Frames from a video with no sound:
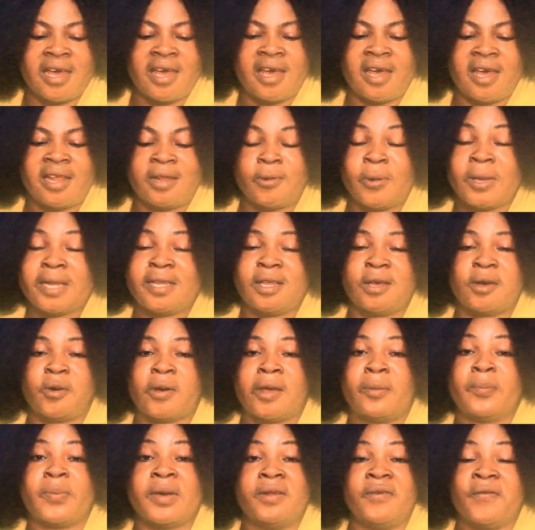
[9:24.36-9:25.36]
and where dear,
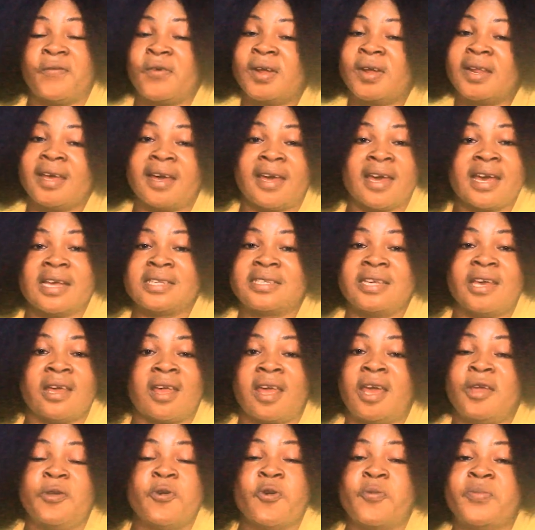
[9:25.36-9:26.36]
I'm penny funny, I
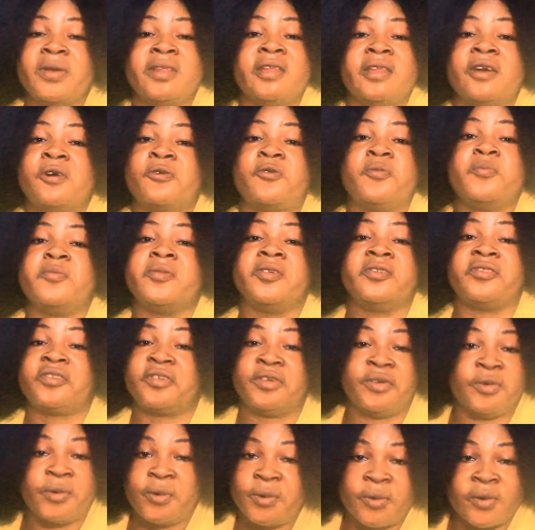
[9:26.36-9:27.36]
say, and you'll be no
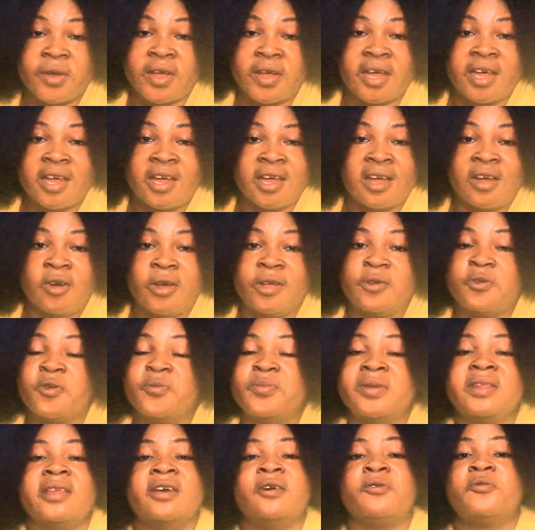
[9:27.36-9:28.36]
community, and you'll
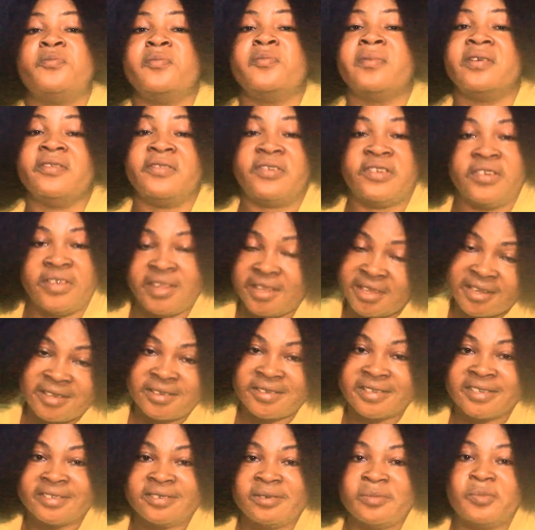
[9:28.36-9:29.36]
be no community.
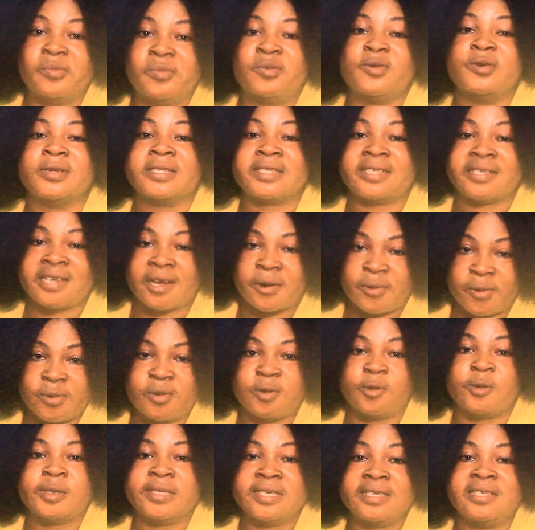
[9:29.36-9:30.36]
Bosi yako
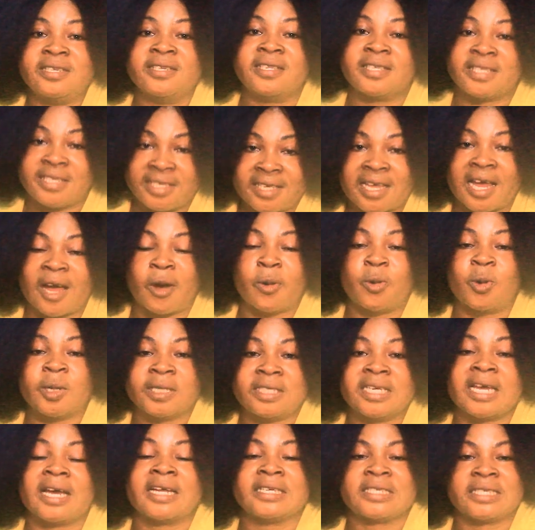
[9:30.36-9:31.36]
na odini ti
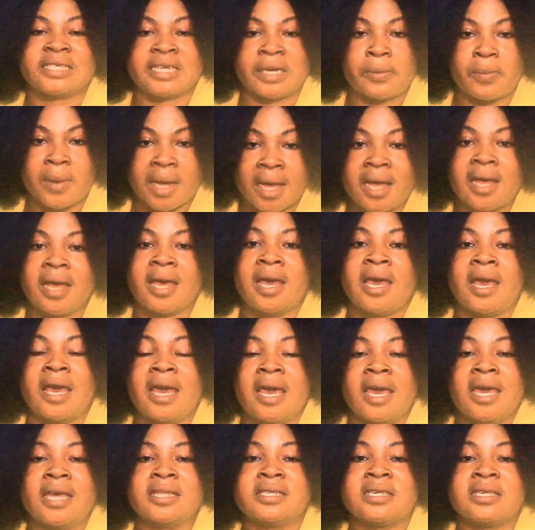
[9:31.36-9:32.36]
akwaji achirema.
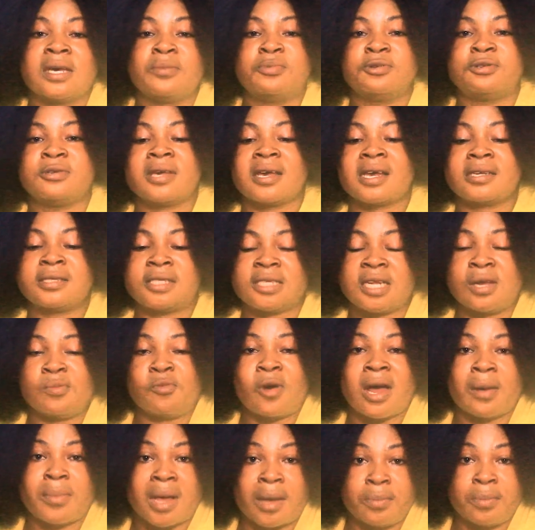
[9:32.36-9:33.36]
Enti ya busi ya nchile
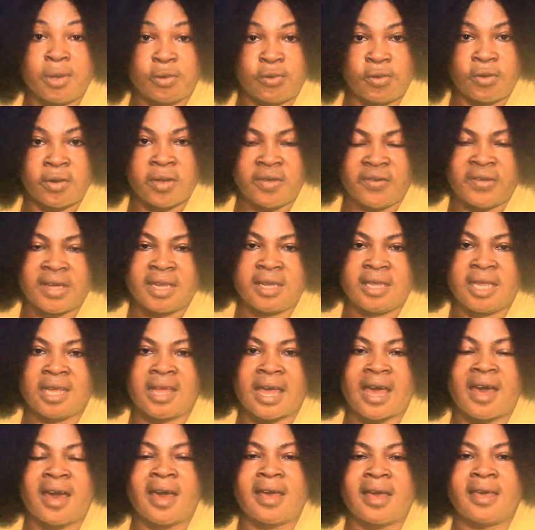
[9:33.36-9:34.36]
mwa ababe tu
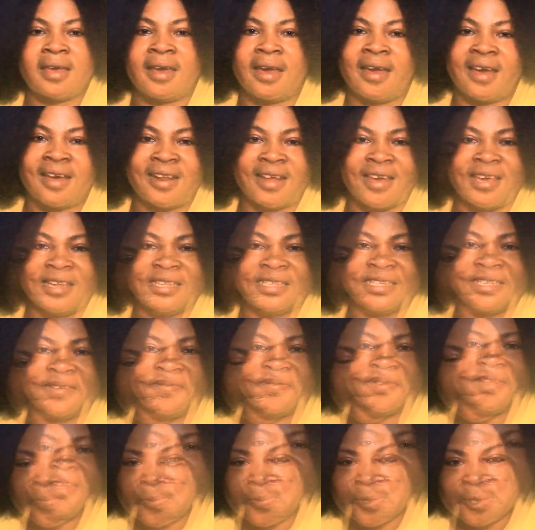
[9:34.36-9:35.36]
ejani. Ahaye Ghana in
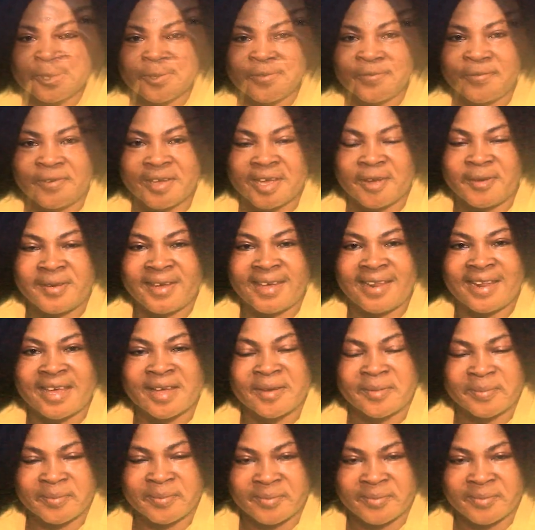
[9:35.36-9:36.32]
TV. Mwasa mfu ekwela.